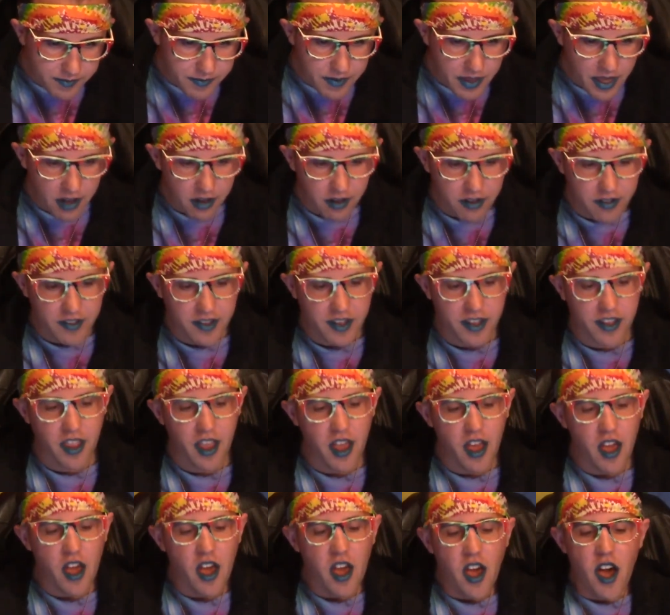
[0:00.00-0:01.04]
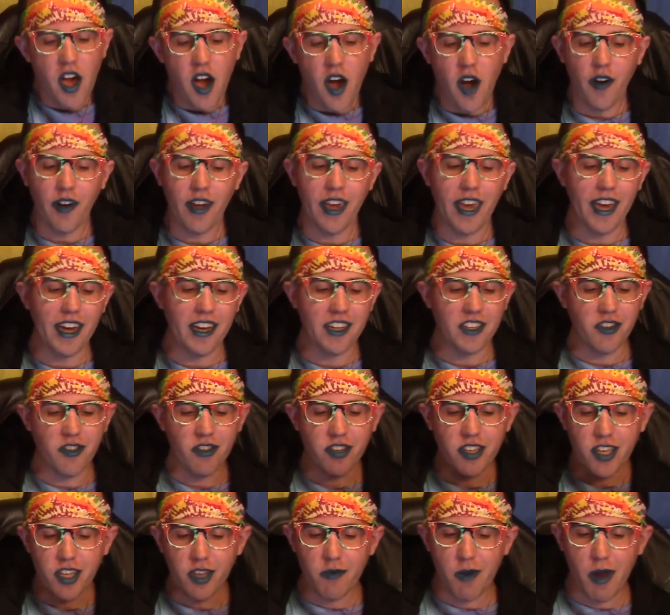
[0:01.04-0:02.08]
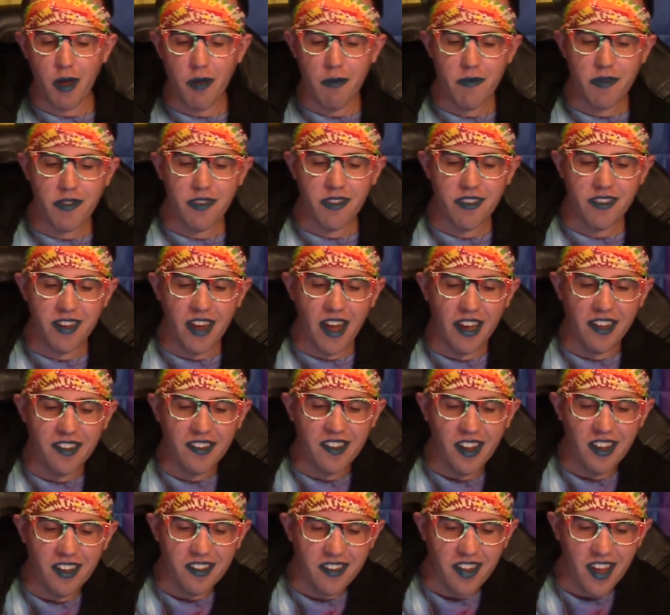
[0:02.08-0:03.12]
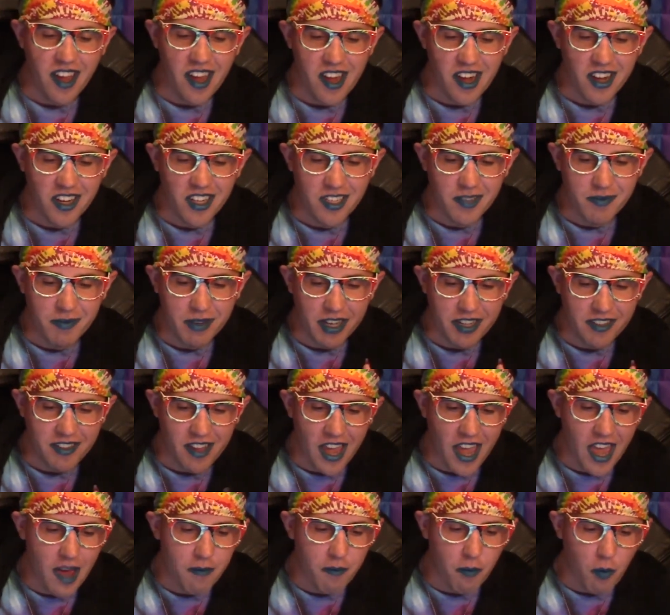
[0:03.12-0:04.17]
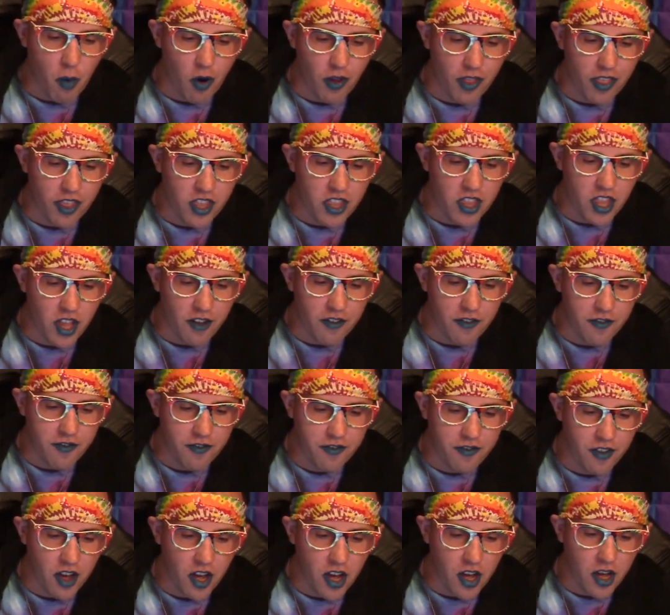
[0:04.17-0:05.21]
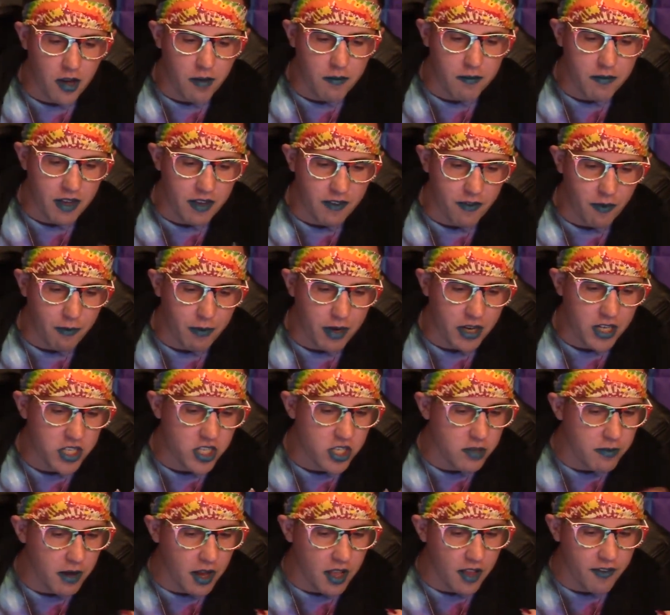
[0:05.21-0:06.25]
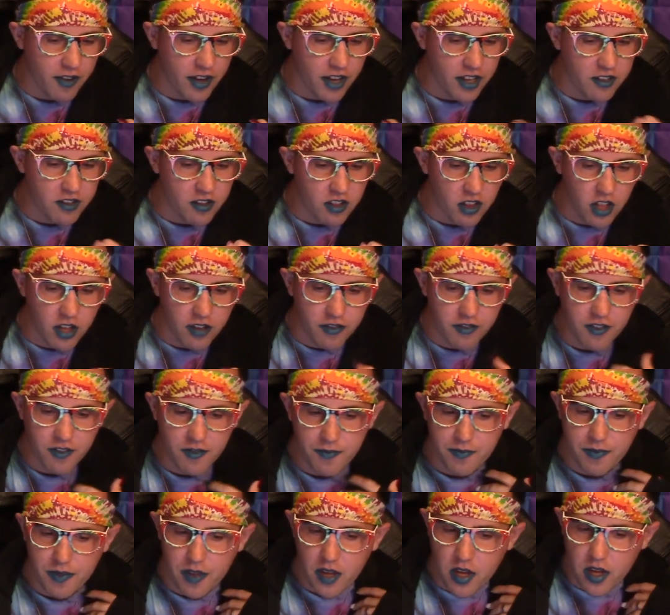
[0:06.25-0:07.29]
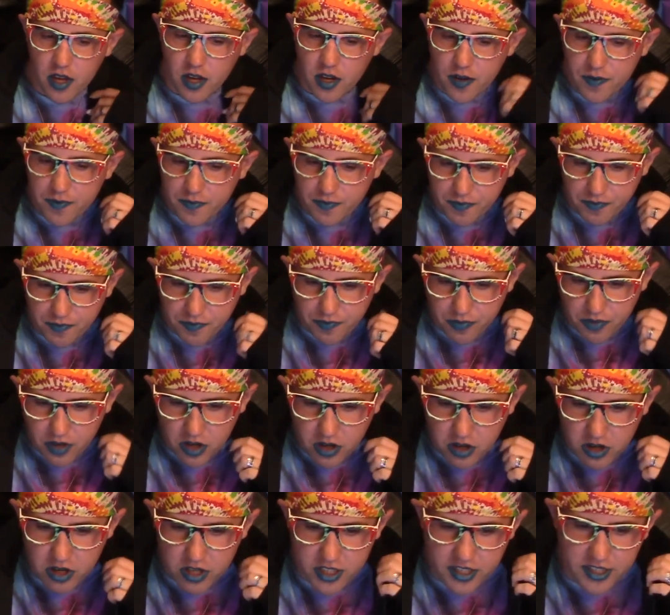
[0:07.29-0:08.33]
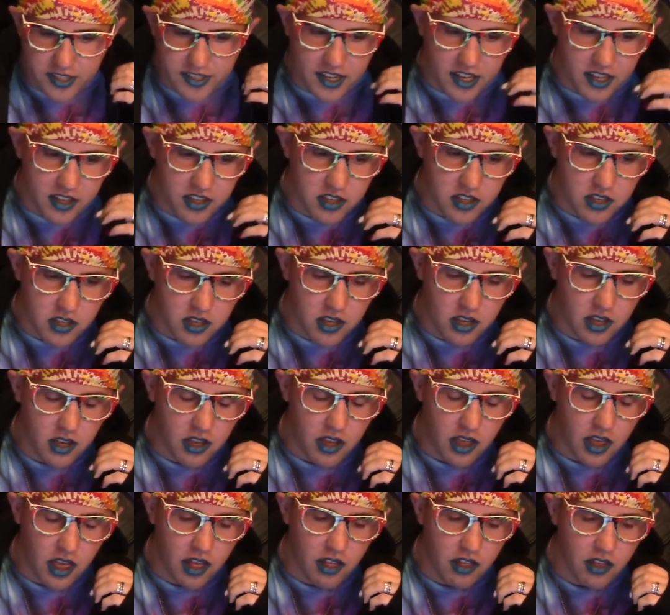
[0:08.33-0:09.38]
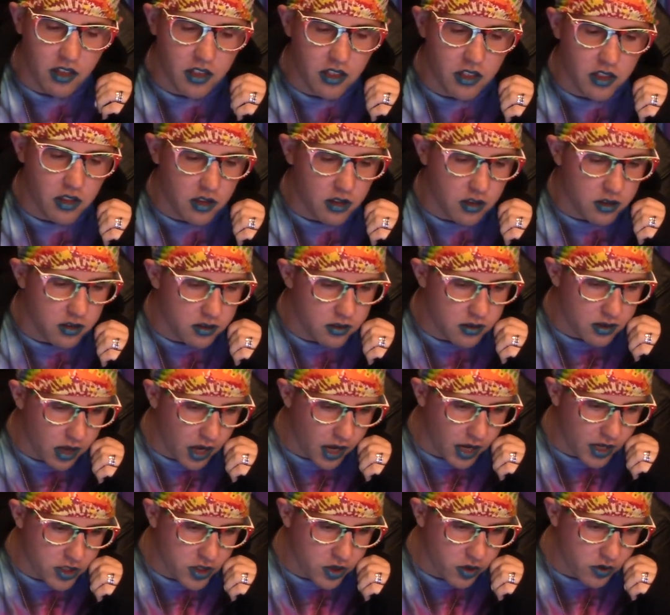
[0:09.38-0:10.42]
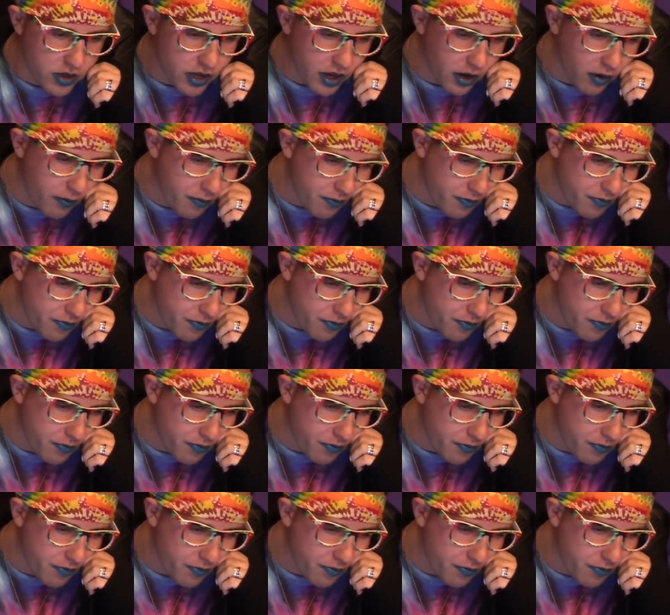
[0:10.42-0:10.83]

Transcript: Helen said. Okay, I don't need to run tests on his hands because I have more than enough information to modify his gloves. Hoodie said, Helen, I choked out.